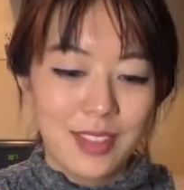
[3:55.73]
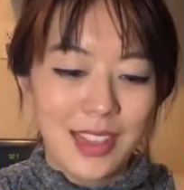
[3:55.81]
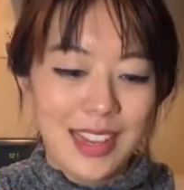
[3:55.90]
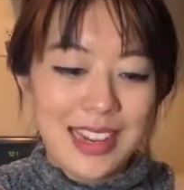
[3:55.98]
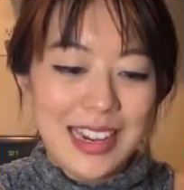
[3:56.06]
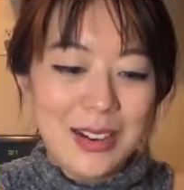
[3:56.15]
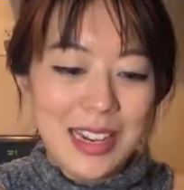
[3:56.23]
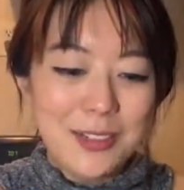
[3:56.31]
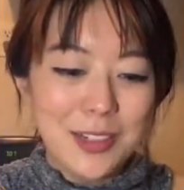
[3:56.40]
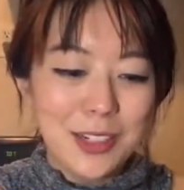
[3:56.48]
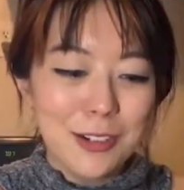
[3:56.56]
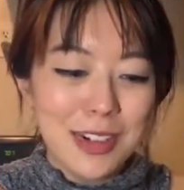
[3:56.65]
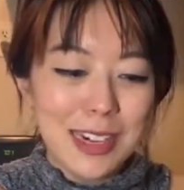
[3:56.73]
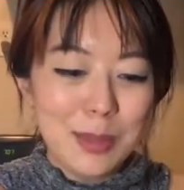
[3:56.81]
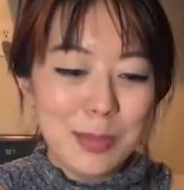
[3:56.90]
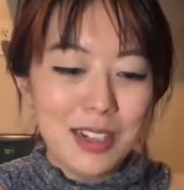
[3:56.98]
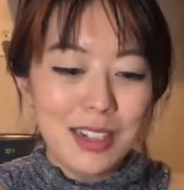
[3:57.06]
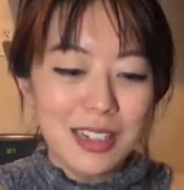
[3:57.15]
And then we have little rice
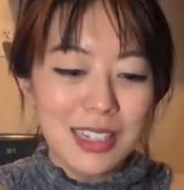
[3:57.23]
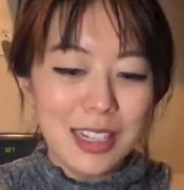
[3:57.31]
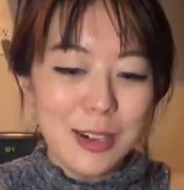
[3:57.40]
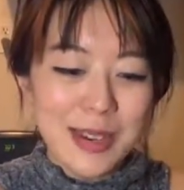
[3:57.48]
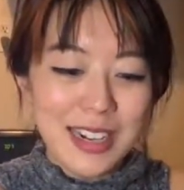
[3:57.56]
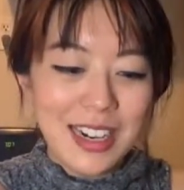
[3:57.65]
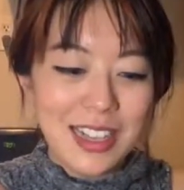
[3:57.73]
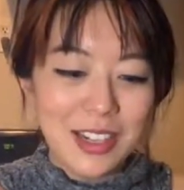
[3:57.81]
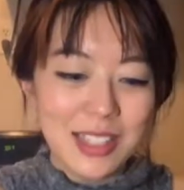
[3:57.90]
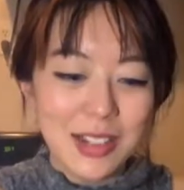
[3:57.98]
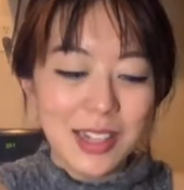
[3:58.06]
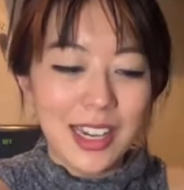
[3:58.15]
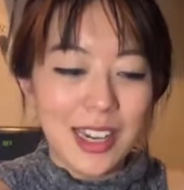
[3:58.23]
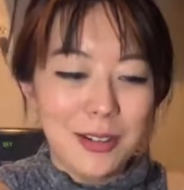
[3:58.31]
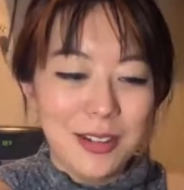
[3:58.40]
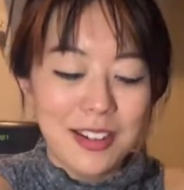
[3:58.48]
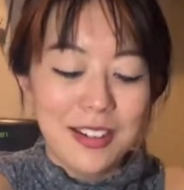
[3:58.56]
balls. Oh my god, they're so cute!